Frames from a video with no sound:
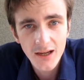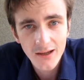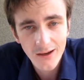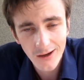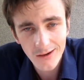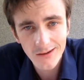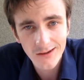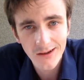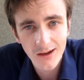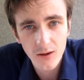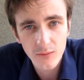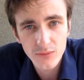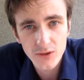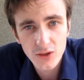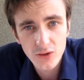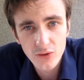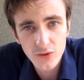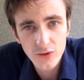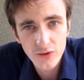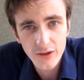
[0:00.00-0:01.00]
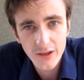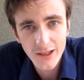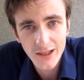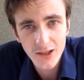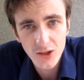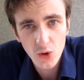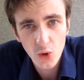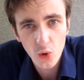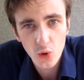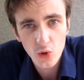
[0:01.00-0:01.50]
cuddling up to the
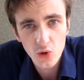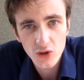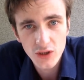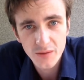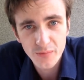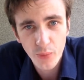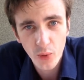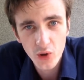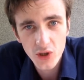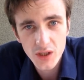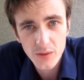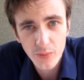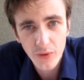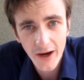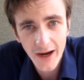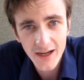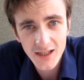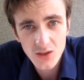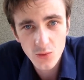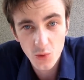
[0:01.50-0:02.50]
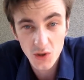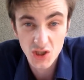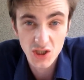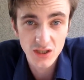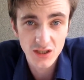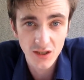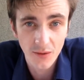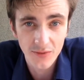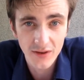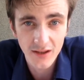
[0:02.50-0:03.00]
local sports press, which
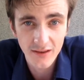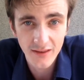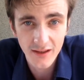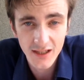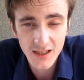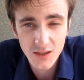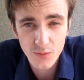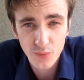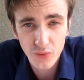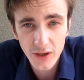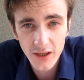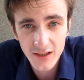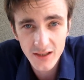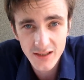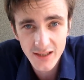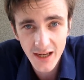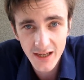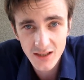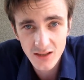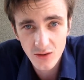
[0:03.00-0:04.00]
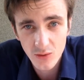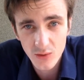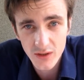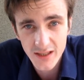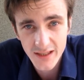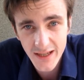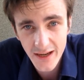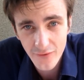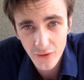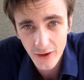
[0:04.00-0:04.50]
is something that his predecessor
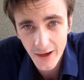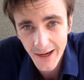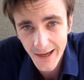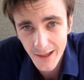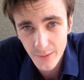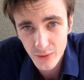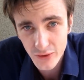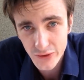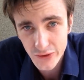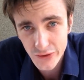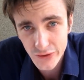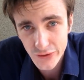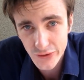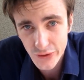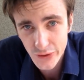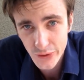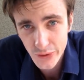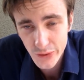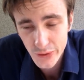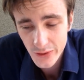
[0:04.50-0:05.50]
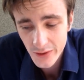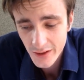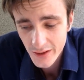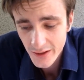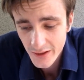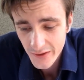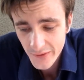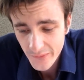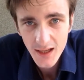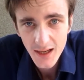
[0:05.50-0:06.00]
was never able to do.
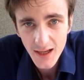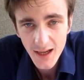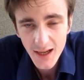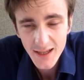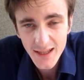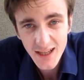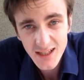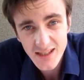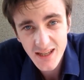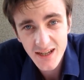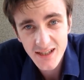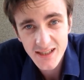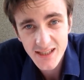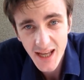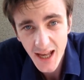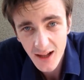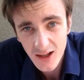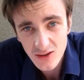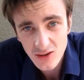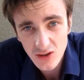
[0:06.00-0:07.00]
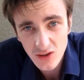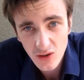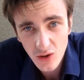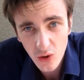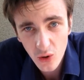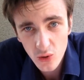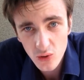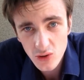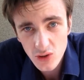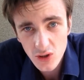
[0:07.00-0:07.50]
He is an intelligent
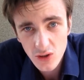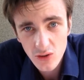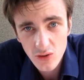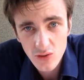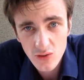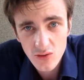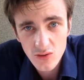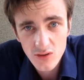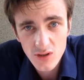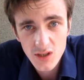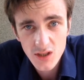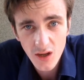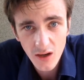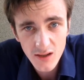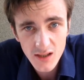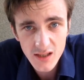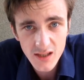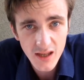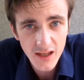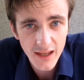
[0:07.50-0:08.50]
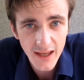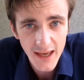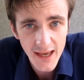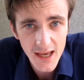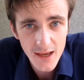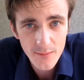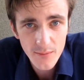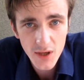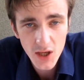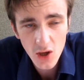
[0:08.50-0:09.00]
coach who studies the
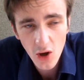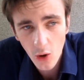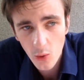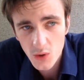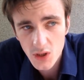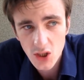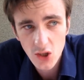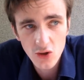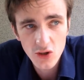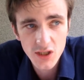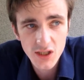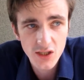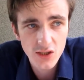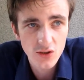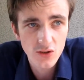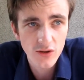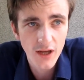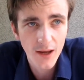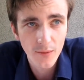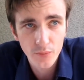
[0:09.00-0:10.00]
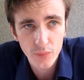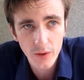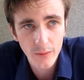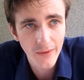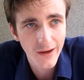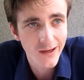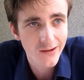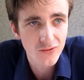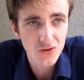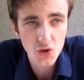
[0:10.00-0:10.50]
game. He always looks to
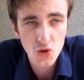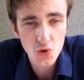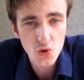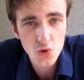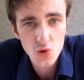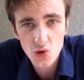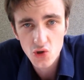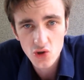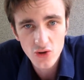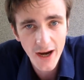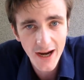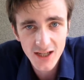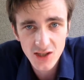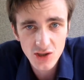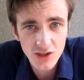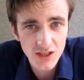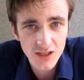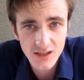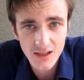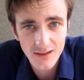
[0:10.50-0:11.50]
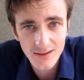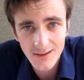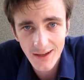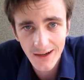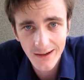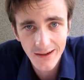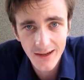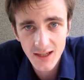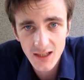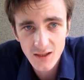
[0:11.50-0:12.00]
implement new strategies and
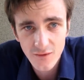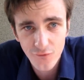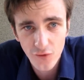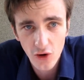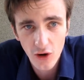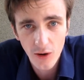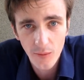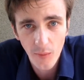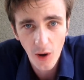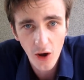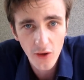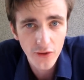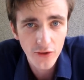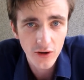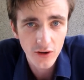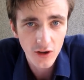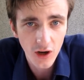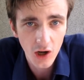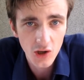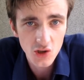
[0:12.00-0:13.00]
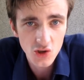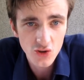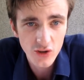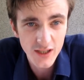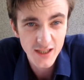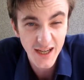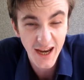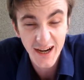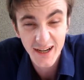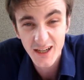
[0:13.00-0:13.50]
techniques from other
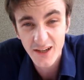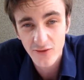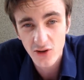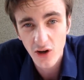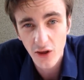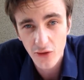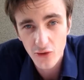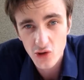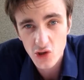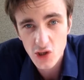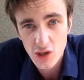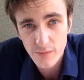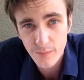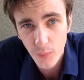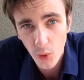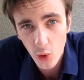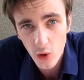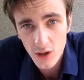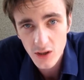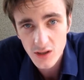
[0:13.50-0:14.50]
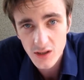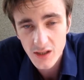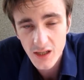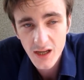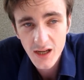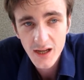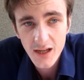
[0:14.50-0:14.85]
countries and even other sports.